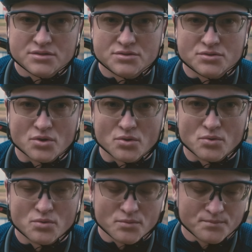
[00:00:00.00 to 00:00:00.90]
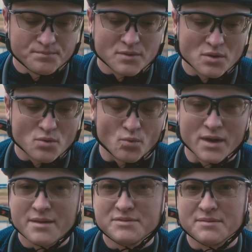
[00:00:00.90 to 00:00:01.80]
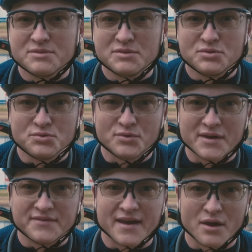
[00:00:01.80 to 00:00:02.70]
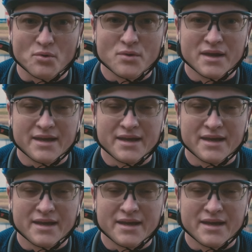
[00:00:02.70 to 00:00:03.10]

So what I'm tempted to do right now